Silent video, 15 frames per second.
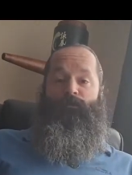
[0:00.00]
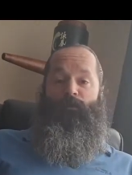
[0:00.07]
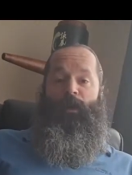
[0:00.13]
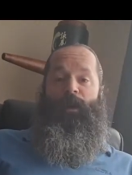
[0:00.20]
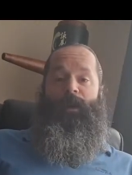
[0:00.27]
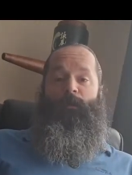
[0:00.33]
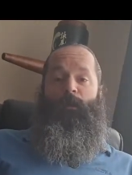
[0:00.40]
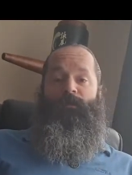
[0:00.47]
you
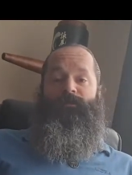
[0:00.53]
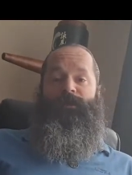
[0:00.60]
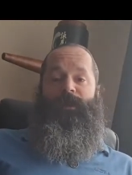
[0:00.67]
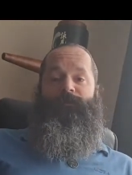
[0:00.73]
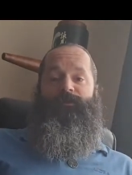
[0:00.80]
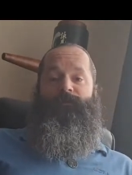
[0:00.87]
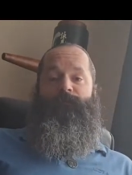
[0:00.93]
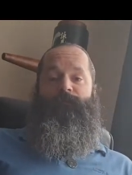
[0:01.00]
really want to
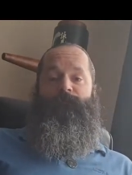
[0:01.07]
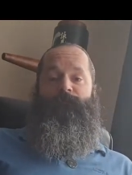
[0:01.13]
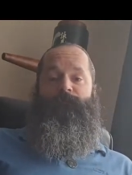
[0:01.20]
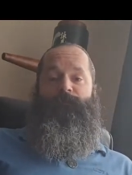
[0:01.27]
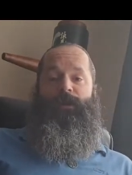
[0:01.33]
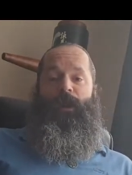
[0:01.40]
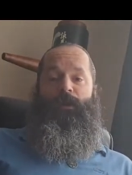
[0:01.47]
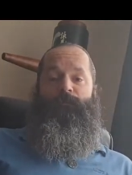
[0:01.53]
have some,
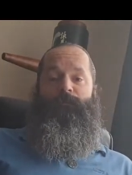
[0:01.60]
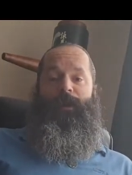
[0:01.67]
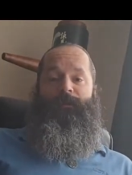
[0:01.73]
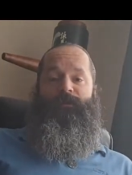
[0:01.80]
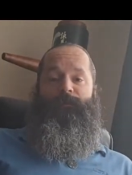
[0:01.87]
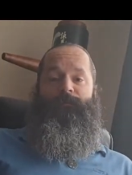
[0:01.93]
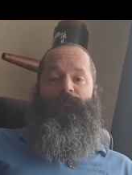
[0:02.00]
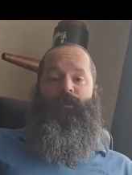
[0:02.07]
you know,
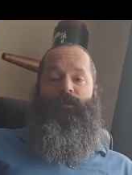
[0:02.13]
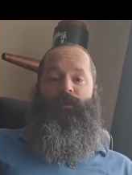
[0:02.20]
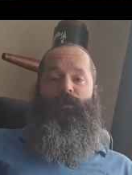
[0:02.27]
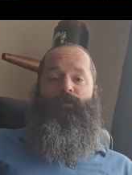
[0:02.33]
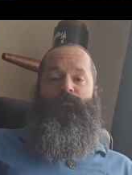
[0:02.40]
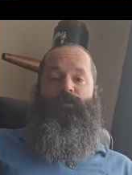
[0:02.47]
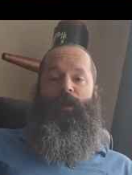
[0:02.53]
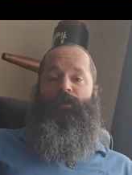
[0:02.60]
have some fun
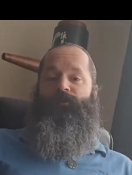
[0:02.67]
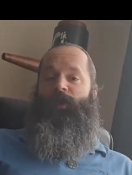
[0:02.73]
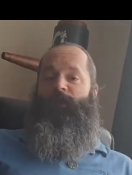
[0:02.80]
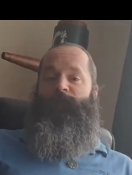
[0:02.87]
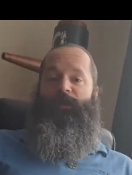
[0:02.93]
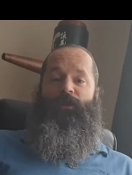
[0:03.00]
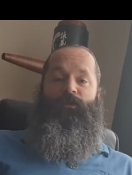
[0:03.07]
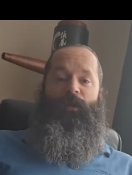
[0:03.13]
or try and
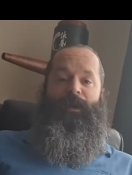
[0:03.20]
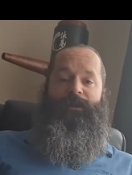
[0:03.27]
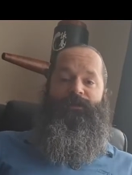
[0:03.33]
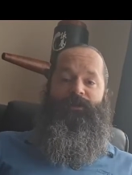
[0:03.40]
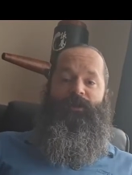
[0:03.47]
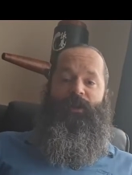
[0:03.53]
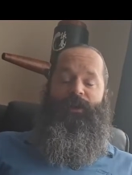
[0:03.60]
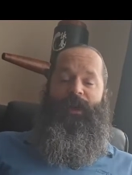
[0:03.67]
drive me
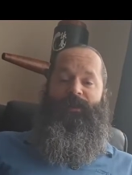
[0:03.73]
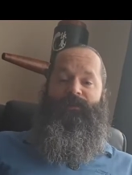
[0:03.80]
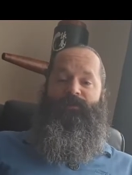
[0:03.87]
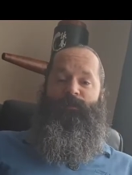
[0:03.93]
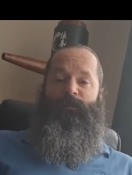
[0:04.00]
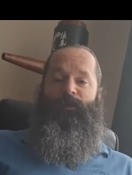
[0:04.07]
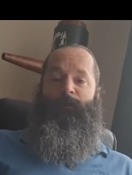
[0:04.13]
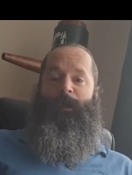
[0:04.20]
crazy, you can ask
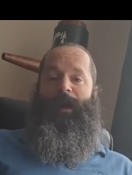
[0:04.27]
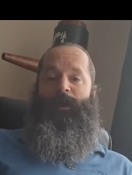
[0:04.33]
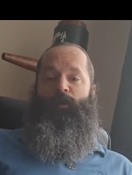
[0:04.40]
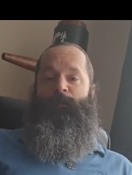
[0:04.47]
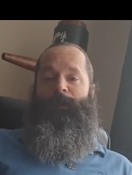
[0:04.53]
some of the panel